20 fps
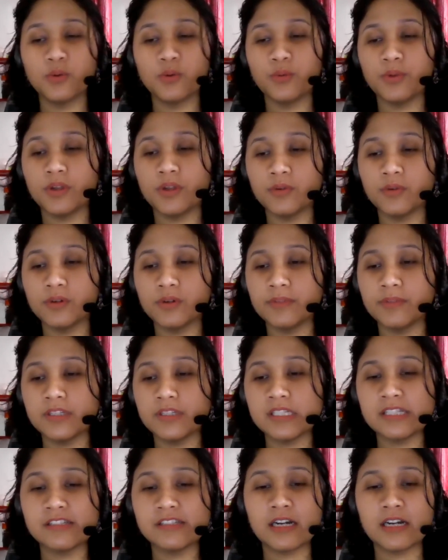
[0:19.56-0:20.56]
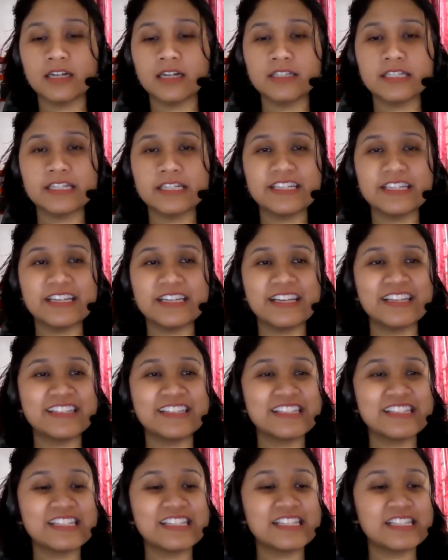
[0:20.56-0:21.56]
We will be starting
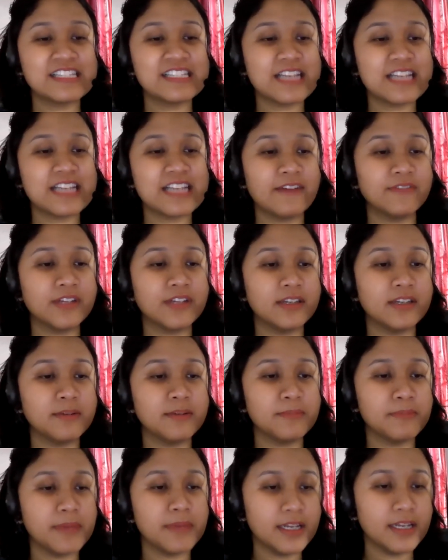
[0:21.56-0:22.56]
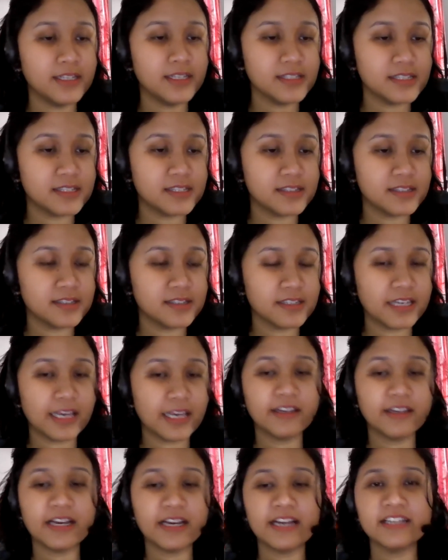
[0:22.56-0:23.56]
in seven minutes. Can
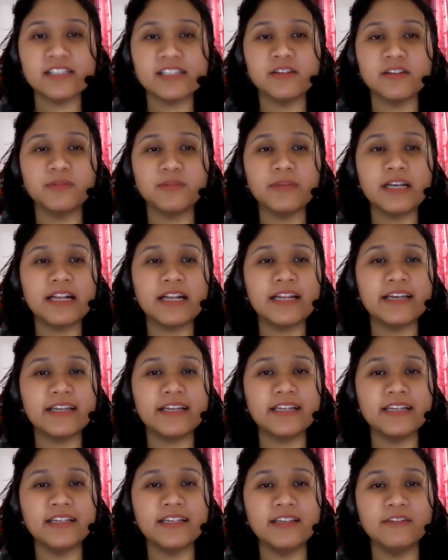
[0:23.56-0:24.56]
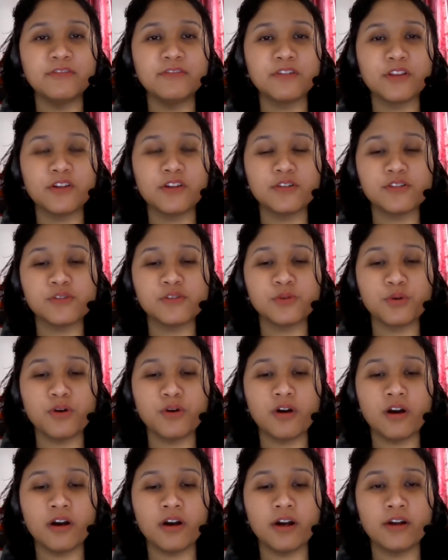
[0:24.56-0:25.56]
you guys hear me clearly for those who
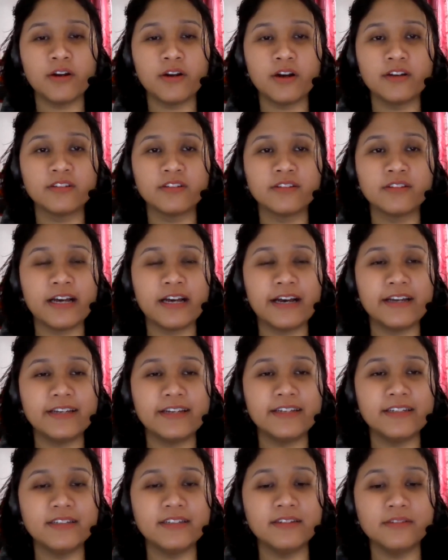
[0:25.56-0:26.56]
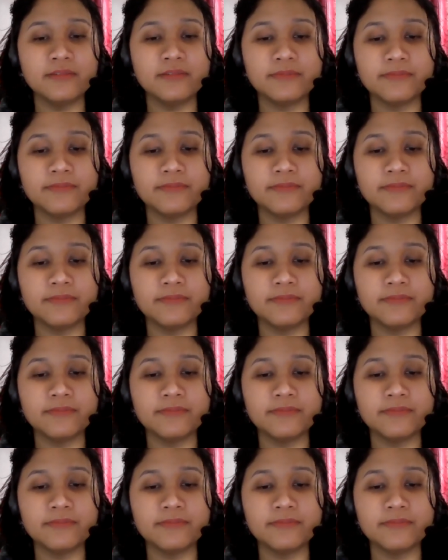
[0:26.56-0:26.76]
are online?